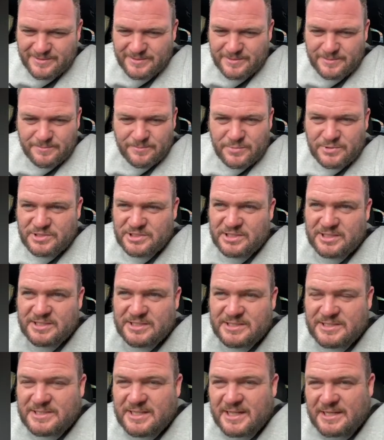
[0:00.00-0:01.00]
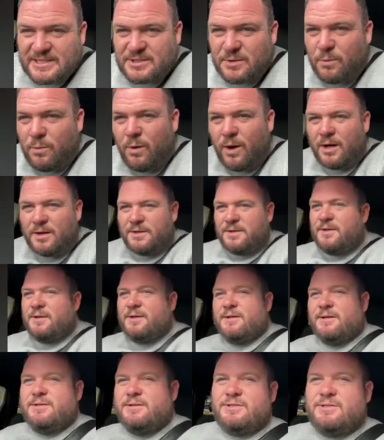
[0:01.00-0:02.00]
But she can stick to one
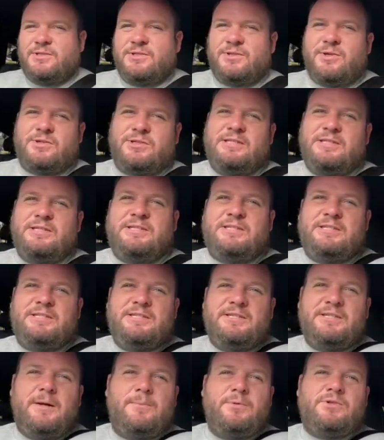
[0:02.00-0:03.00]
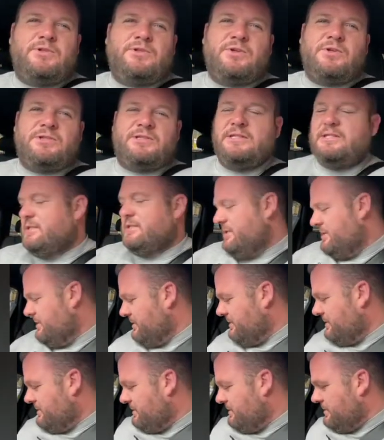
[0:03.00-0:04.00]
sausage, double sausage.
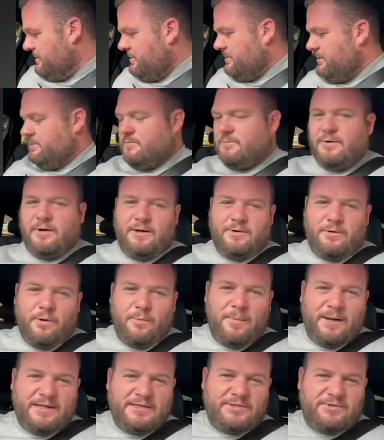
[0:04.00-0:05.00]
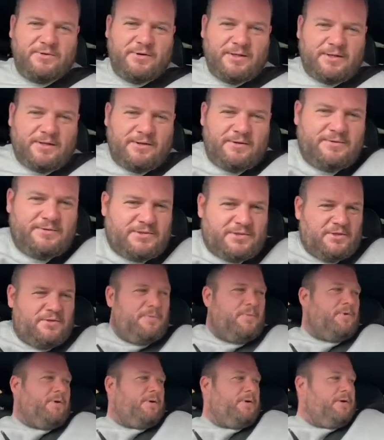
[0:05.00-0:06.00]
Right, I've got to make sure I don't...
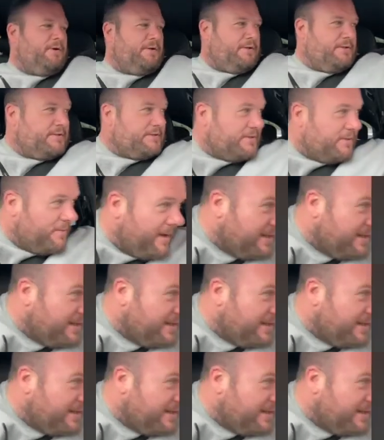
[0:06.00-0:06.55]
Right, Tom, how you